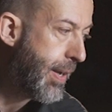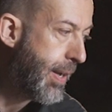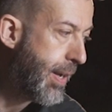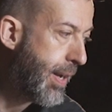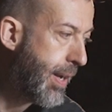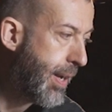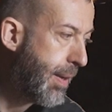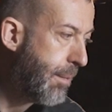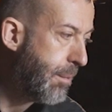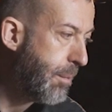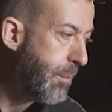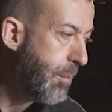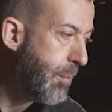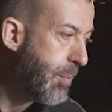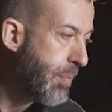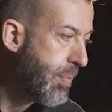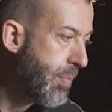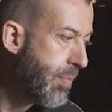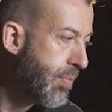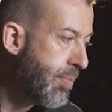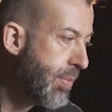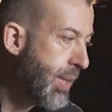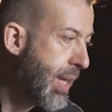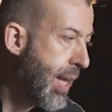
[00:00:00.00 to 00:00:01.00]

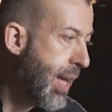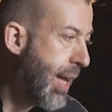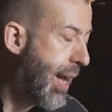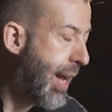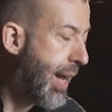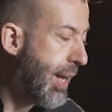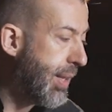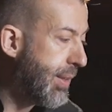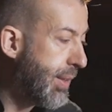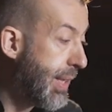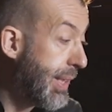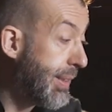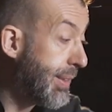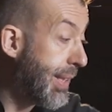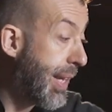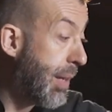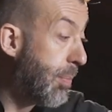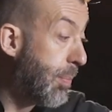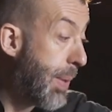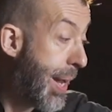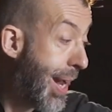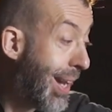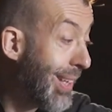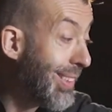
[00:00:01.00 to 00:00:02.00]
And this
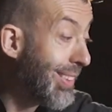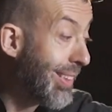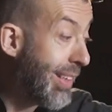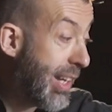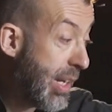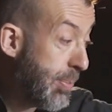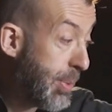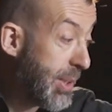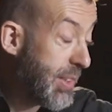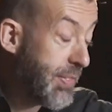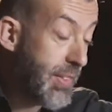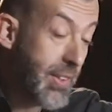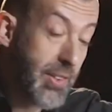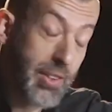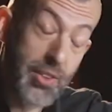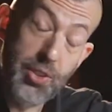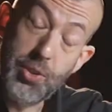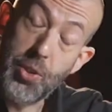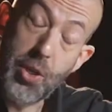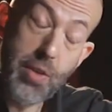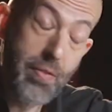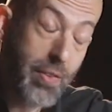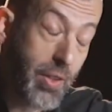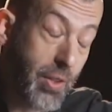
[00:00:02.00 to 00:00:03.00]
amp has a high pass filter,
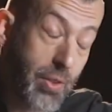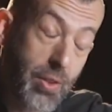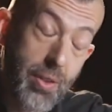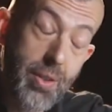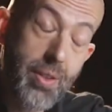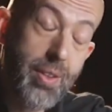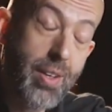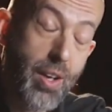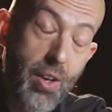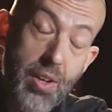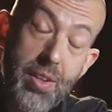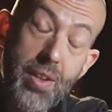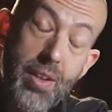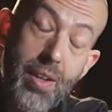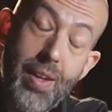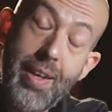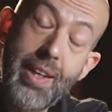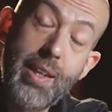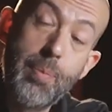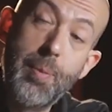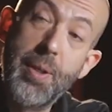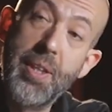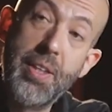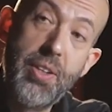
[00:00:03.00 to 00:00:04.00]
so if you're
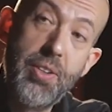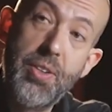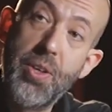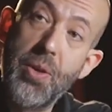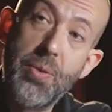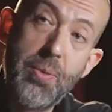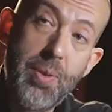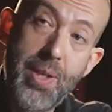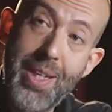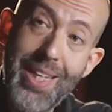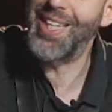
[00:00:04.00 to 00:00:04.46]
unlike me and you don't